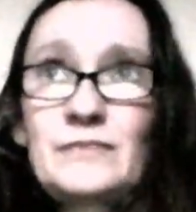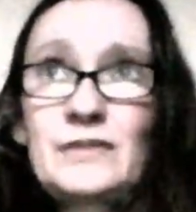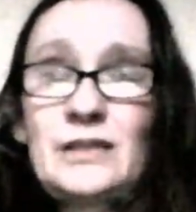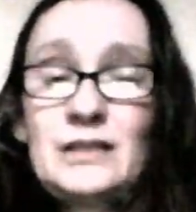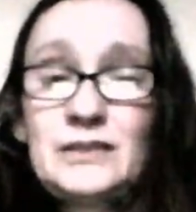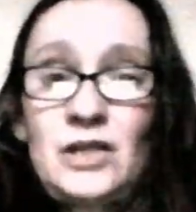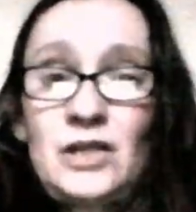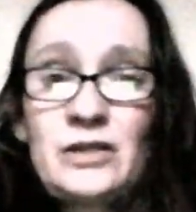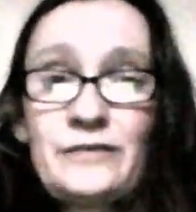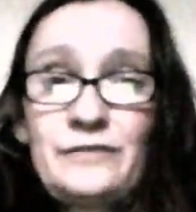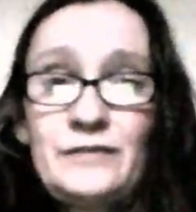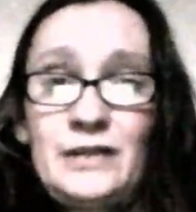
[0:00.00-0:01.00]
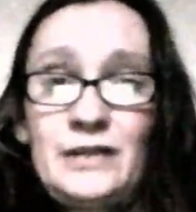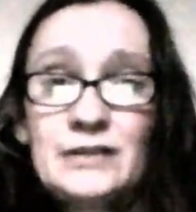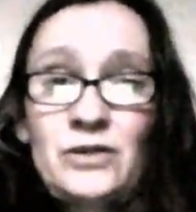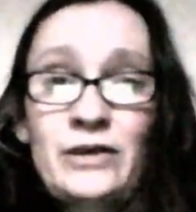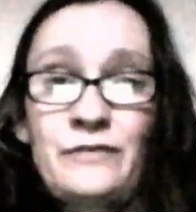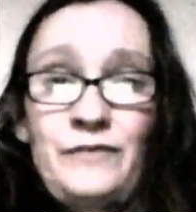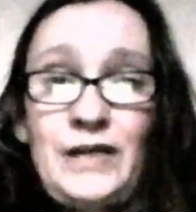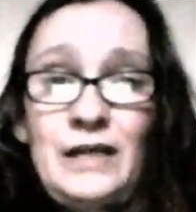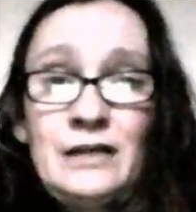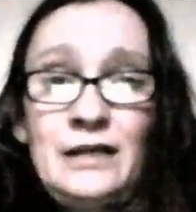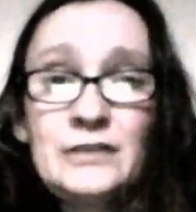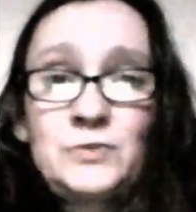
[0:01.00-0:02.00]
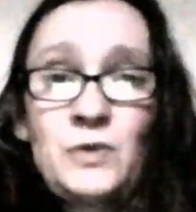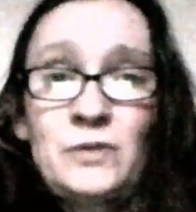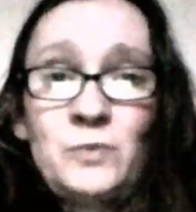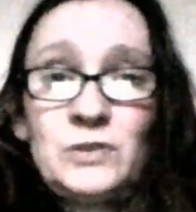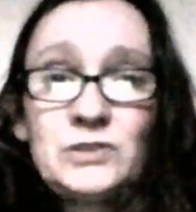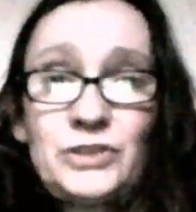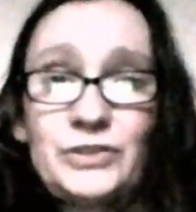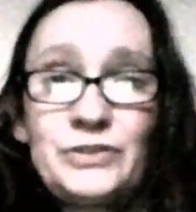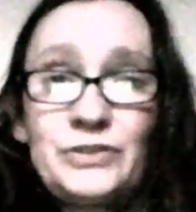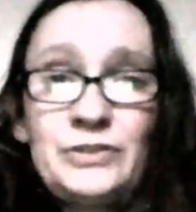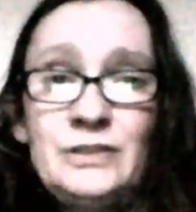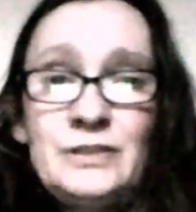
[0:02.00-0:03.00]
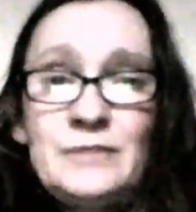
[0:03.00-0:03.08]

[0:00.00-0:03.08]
That's how I feel. That's what I want to do.